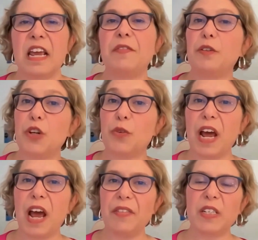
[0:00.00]
If you don't
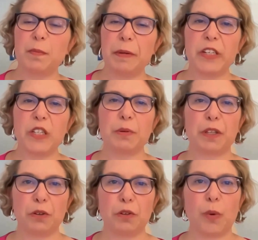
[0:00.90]
have experience with
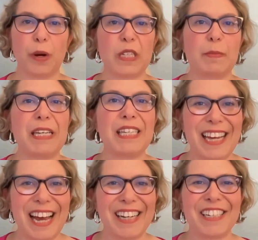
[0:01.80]
Google Workspace
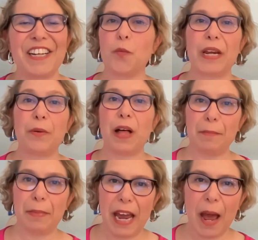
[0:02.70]
yet, we will
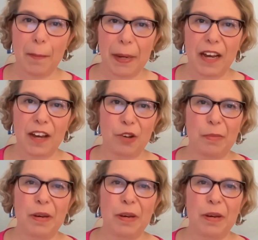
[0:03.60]
be happy to help.